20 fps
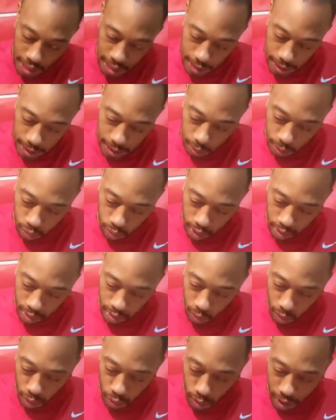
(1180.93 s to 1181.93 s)
It says the one
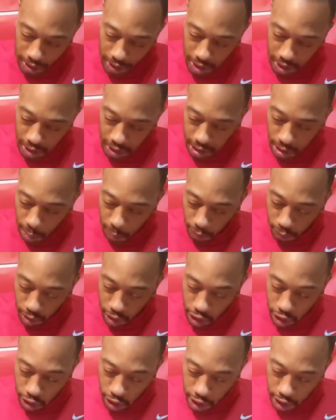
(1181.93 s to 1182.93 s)
who has contempt for
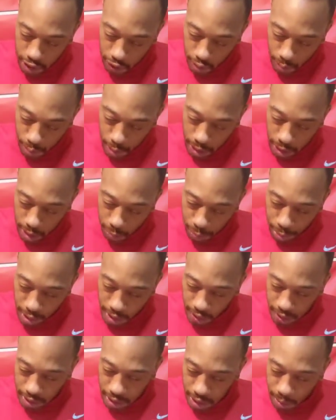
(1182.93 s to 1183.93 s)
instruction will pay the
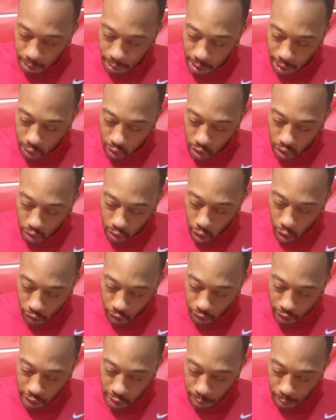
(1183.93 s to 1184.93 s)
penalty, but who
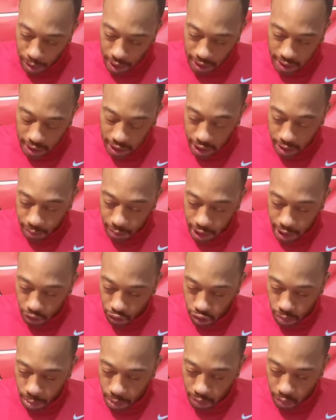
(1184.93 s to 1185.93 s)
respects the
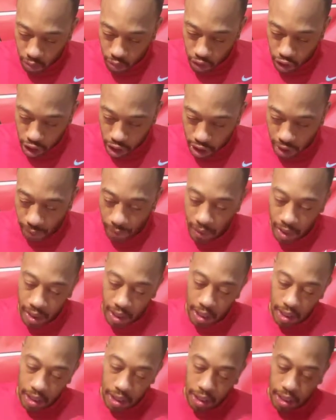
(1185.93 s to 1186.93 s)
command will be rewarded.
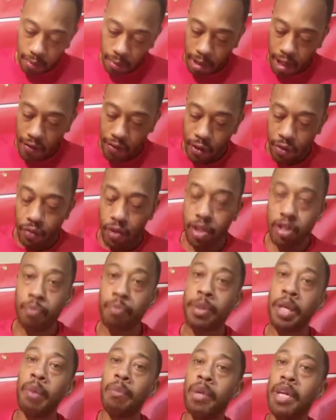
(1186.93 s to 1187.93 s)
Listen, man, if you want
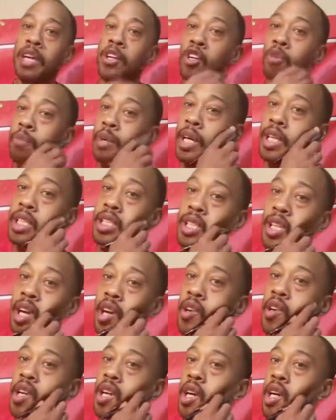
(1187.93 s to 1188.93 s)
them people that nobody can
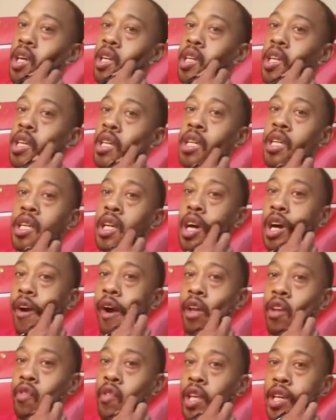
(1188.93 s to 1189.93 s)
tell you nothing, all
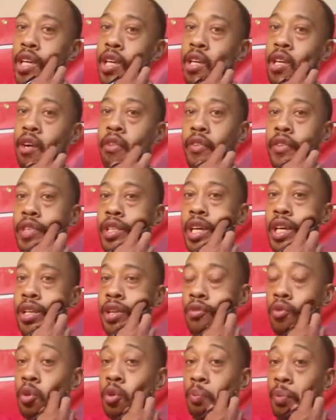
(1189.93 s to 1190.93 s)
right, you think you know
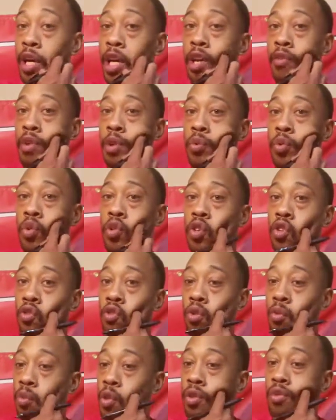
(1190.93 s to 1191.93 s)
everything, you will pay the reward.
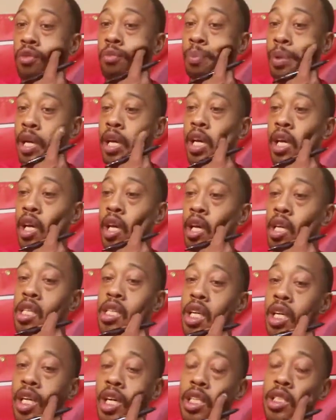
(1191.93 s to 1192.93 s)
You will pay
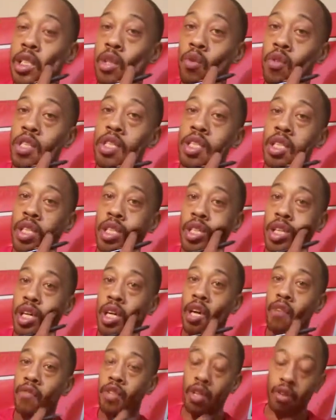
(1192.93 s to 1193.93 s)
the consequences
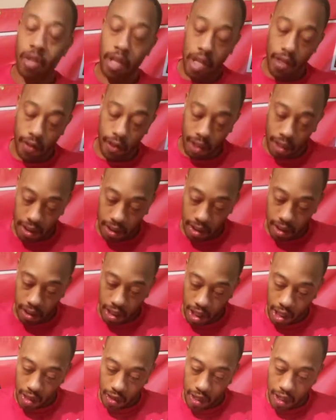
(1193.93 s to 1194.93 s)
of your arrogance.
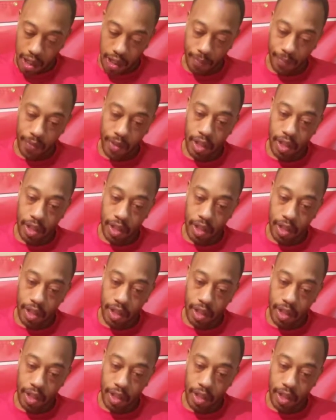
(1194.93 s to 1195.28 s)
All right.